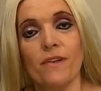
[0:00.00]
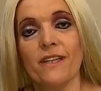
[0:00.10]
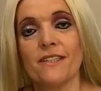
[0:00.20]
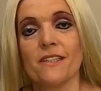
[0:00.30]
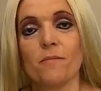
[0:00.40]

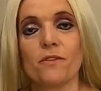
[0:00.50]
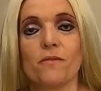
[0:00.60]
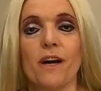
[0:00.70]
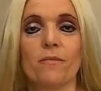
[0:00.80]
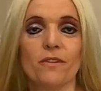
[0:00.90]
please
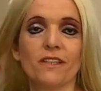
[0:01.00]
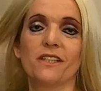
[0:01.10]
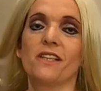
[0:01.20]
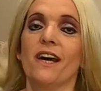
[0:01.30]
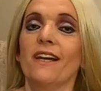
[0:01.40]
subscribe to the
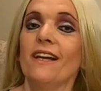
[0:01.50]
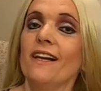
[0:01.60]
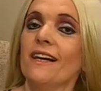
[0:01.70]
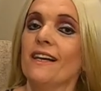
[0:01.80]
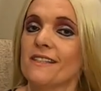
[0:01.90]

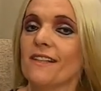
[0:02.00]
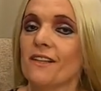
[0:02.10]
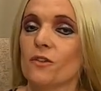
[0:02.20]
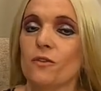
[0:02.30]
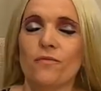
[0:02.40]
channel and
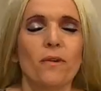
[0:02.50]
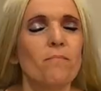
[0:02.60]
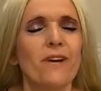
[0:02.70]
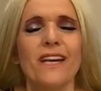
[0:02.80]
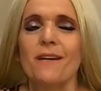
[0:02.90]
stay tuned for
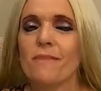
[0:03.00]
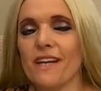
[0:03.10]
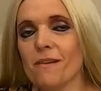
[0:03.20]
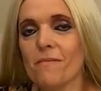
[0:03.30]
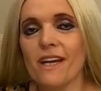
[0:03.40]
many,
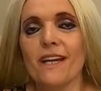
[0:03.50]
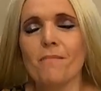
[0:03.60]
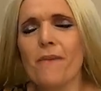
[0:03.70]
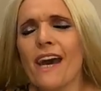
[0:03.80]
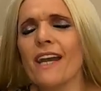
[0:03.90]
many,
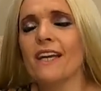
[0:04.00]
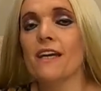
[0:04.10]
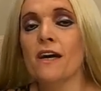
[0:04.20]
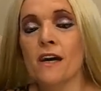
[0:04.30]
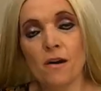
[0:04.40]
many,
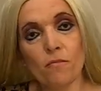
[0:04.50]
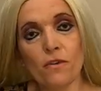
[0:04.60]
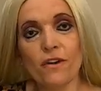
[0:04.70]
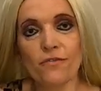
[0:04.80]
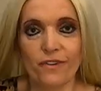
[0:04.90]
many
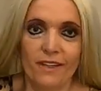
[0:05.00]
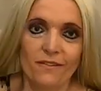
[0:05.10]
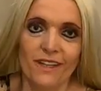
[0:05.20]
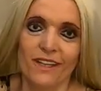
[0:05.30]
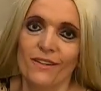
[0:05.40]
more
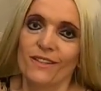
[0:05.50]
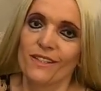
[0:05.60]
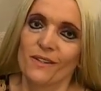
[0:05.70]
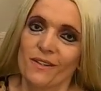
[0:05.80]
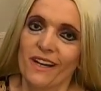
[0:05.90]
fun
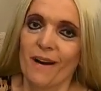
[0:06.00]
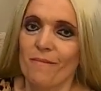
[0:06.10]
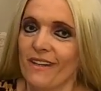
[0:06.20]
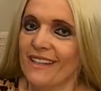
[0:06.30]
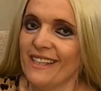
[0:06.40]
videos to
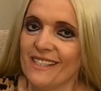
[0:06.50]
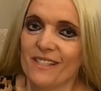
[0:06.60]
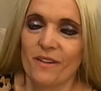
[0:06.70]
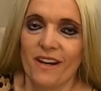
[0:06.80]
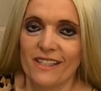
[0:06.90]
come on
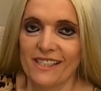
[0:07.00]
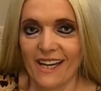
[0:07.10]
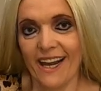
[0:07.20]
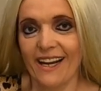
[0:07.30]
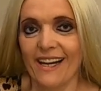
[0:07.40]
this
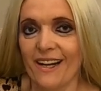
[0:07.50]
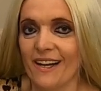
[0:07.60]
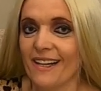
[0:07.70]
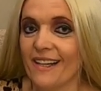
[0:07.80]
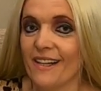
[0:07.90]
channel.
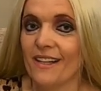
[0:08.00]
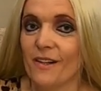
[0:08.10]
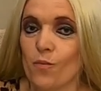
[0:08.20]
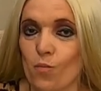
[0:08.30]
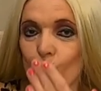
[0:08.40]

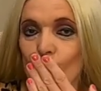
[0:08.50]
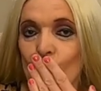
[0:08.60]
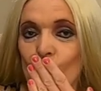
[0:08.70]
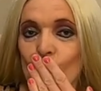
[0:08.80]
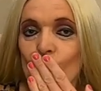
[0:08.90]

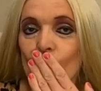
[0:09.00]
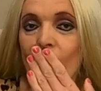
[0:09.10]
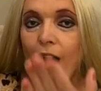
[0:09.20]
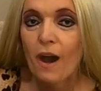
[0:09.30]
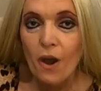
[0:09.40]

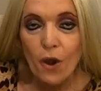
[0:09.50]
Mwah.